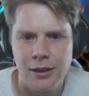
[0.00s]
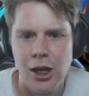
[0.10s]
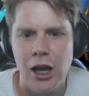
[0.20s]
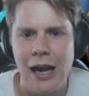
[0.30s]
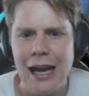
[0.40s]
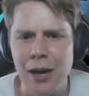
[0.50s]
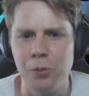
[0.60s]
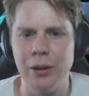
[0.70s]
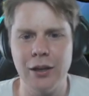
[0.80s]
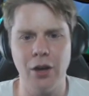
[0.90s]
Here
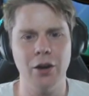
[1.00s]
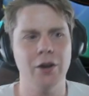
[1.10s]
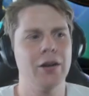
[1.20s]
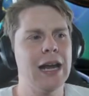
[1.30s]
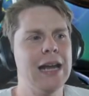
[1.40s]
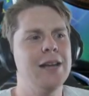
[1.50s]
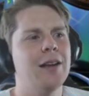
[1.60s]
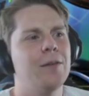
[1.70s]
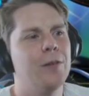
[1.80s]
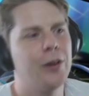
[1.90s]
we go. Here's
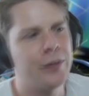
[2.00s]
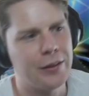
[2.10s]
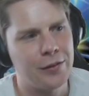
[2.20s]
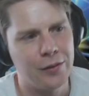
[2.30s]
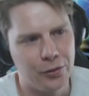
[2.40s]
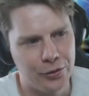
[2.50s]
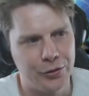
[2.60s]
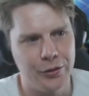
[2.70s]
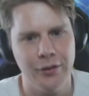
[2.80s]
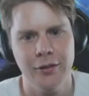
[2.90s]
our first exclusion.